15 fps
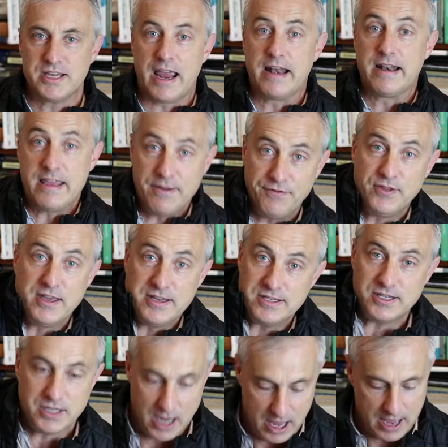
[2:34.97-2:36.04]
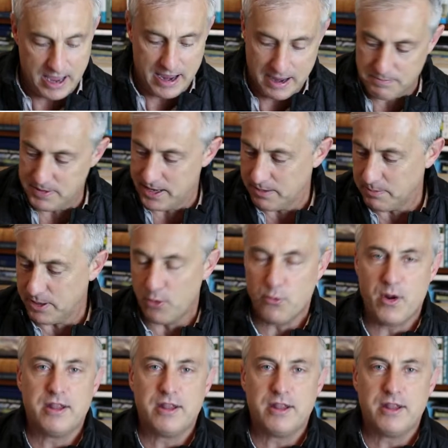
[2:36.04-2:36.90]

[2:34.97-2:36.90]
and if there's time, then I'm going to